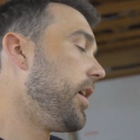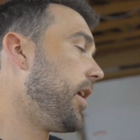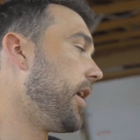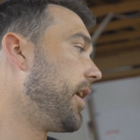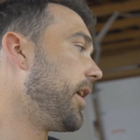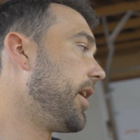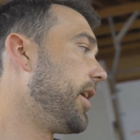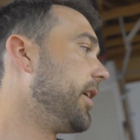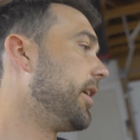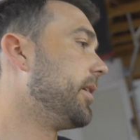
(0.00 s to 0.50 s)

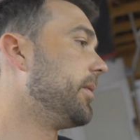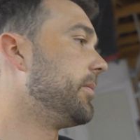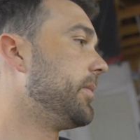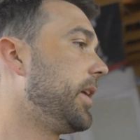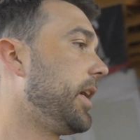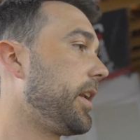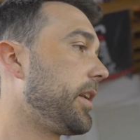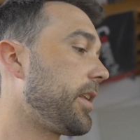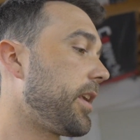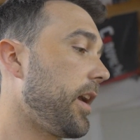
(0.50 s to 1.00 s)

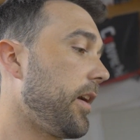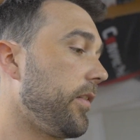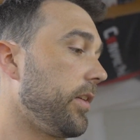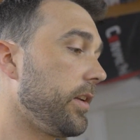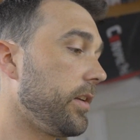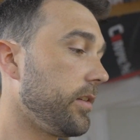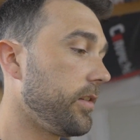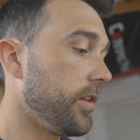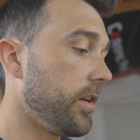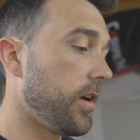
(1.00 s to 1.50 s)
Um, and
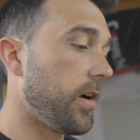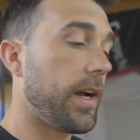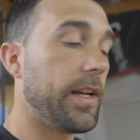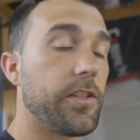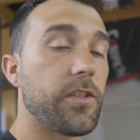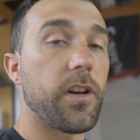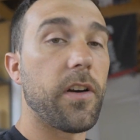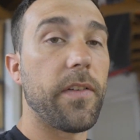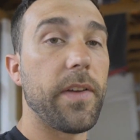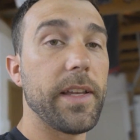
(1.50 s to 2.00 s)
Kevin, you know,
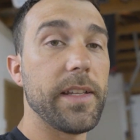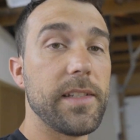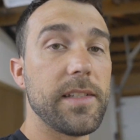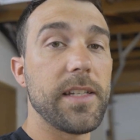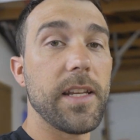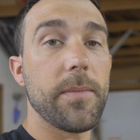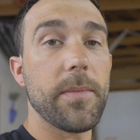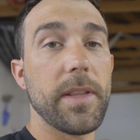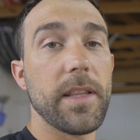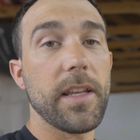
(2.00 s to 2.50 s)
I drove his
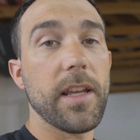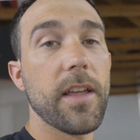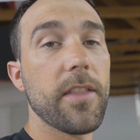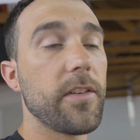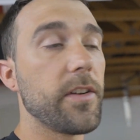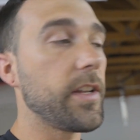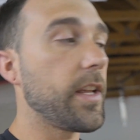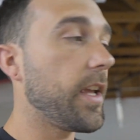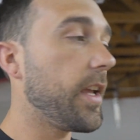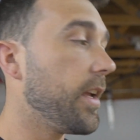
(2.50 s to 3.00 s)
Demon the
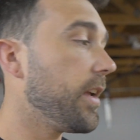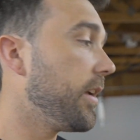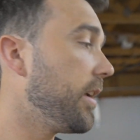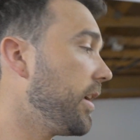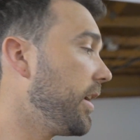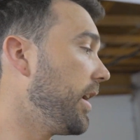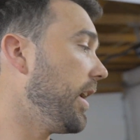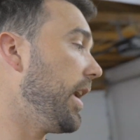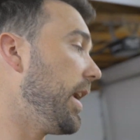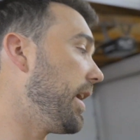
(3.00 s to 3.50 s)
other day,
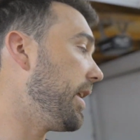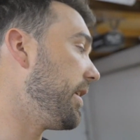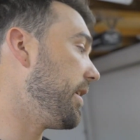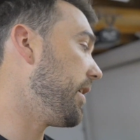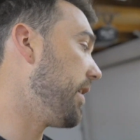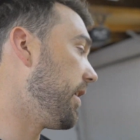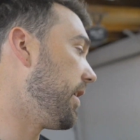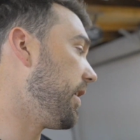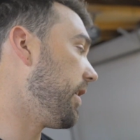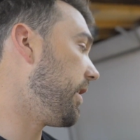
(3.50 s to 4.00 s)

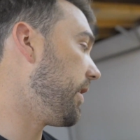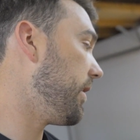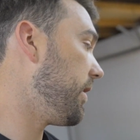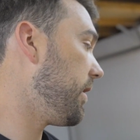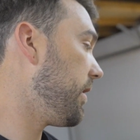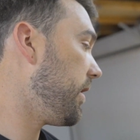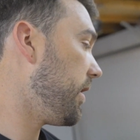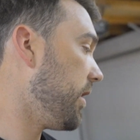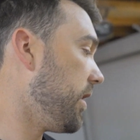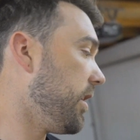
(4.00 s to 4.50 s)
and uh,
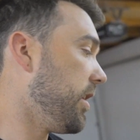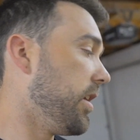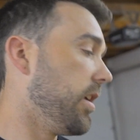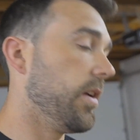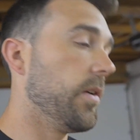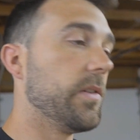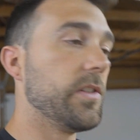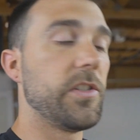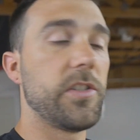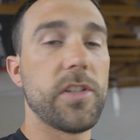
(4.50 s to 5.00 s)

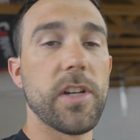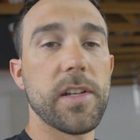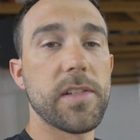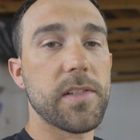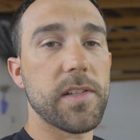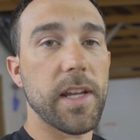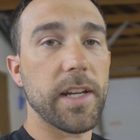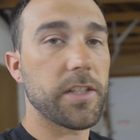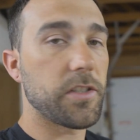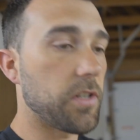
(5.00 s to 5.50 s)
it was
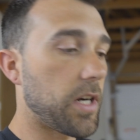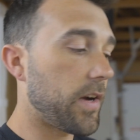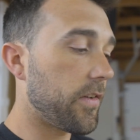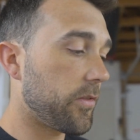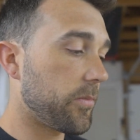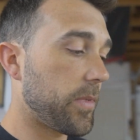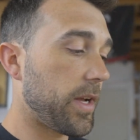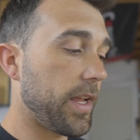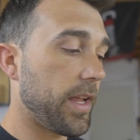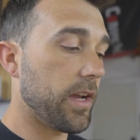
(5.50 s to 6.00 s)
just like
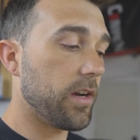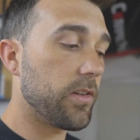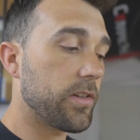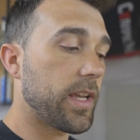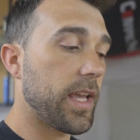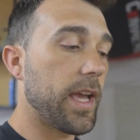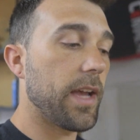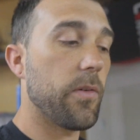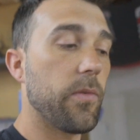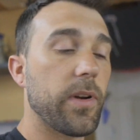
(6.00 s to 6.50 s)
driving my
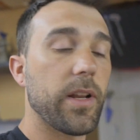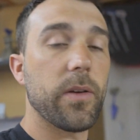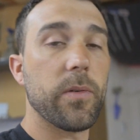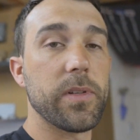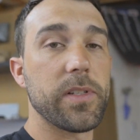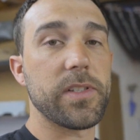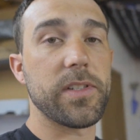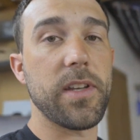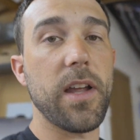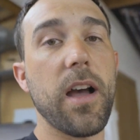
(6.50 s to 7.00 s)
Hellcat when it
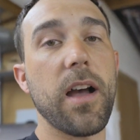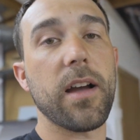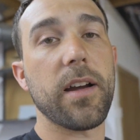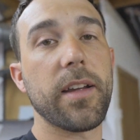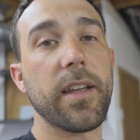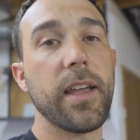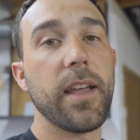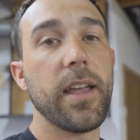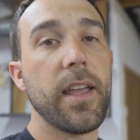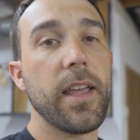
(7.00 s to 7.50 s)
was
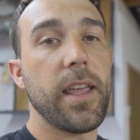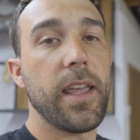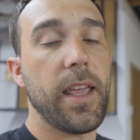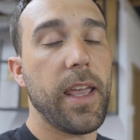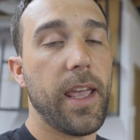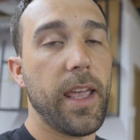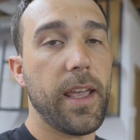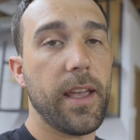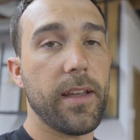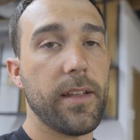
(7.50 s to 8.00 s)
stock.
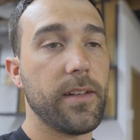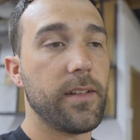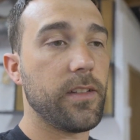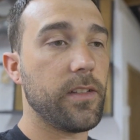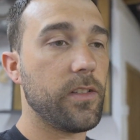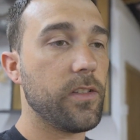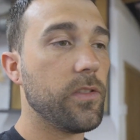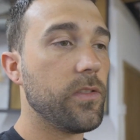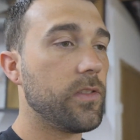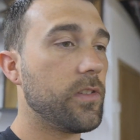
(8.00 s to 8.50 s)

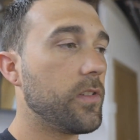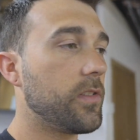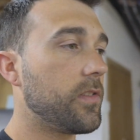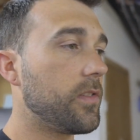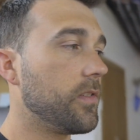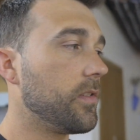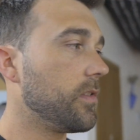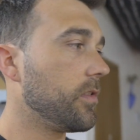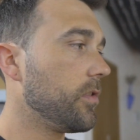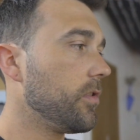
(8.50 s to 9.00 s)
And you
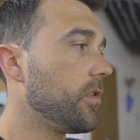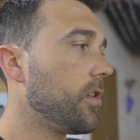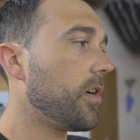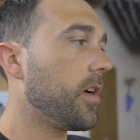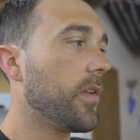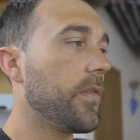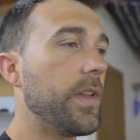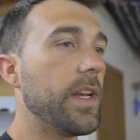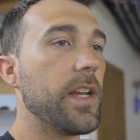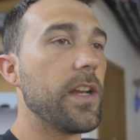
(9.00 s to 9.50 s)
just you
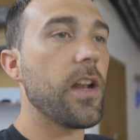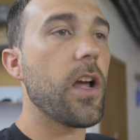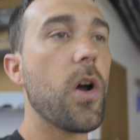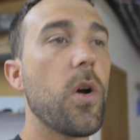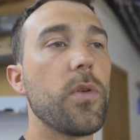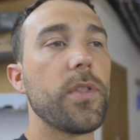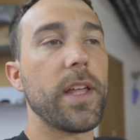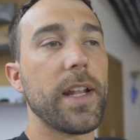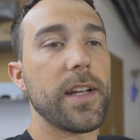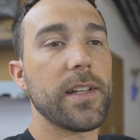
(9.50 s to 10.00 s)
don't even
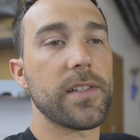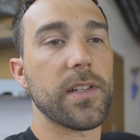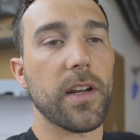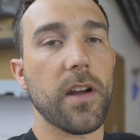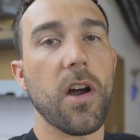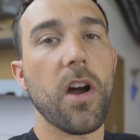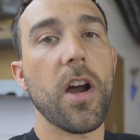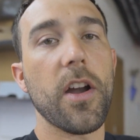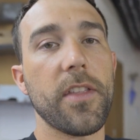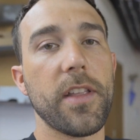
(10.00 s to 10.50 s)
know that it's a
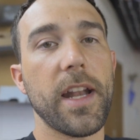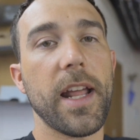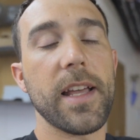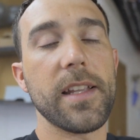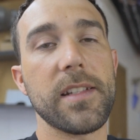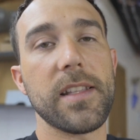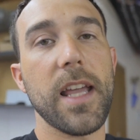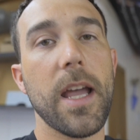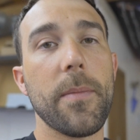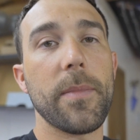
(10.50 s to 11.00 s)
car that
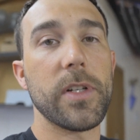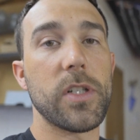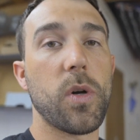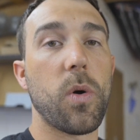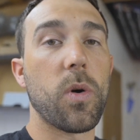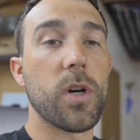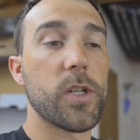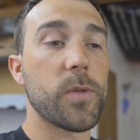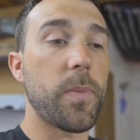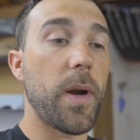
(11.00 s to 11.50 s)
has that much
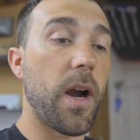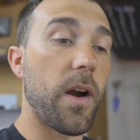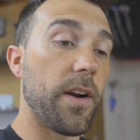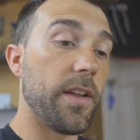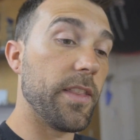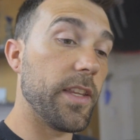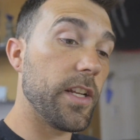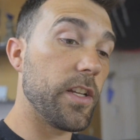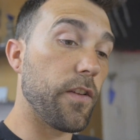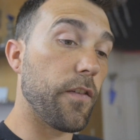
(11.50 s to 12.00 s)
horsepower,
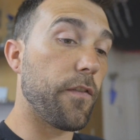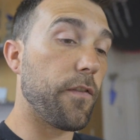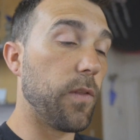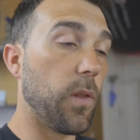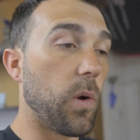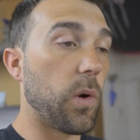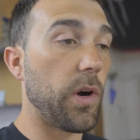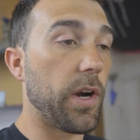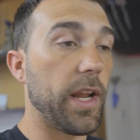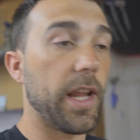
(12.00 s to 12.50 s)
and then you
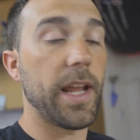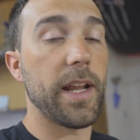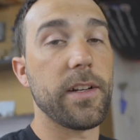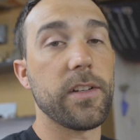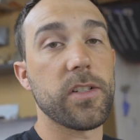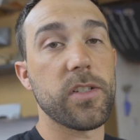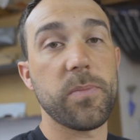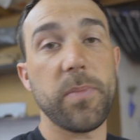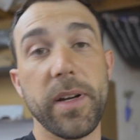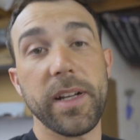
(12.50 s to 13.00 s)
floor it
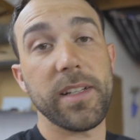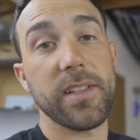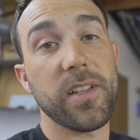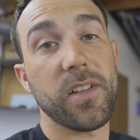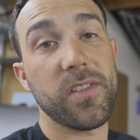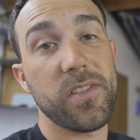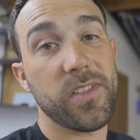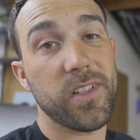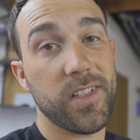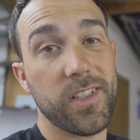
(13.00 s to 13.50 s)
and you're spinning
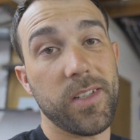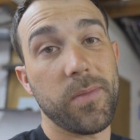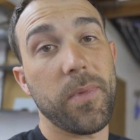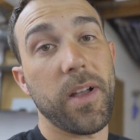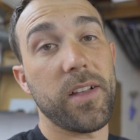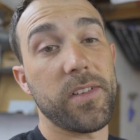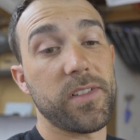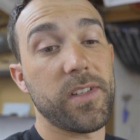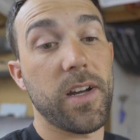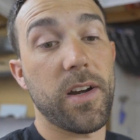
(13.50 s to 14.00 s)
till 60
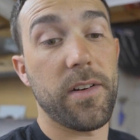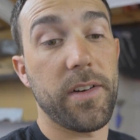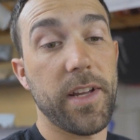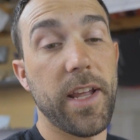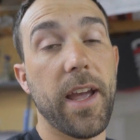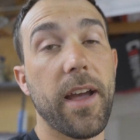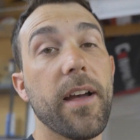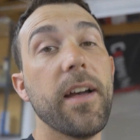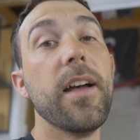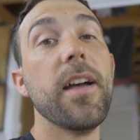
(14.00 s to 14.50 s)
miles an hour.
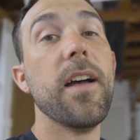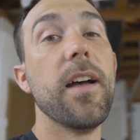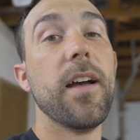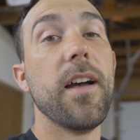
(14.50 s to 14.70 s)
Yeah.